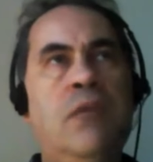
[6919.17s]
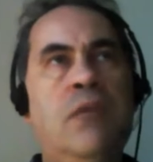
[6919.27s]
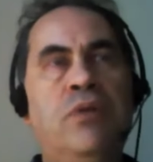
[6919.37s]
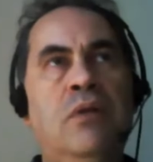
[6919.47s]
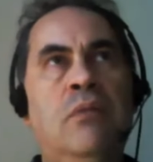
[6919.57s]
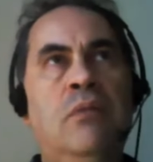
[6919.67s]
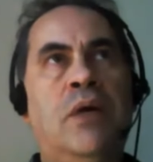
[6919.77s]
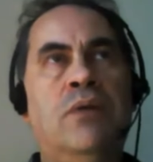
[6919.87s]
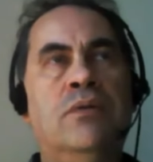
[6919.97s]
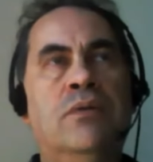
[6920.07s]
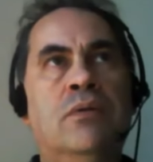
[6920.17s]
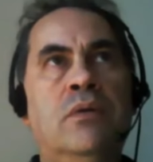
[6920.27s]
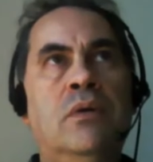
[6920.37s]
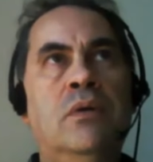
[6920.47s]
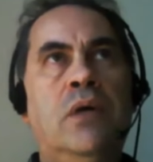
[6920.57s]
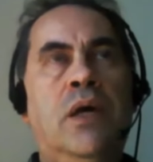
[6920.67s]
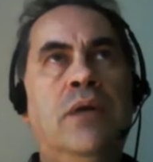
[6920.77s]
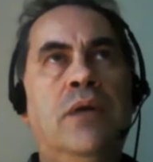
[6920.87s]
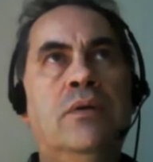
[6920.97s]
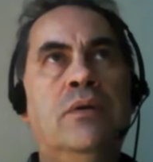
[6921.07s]
putting them, them out. And
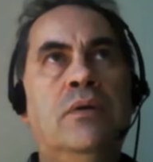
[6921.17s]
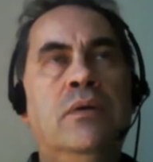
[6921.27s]
evolve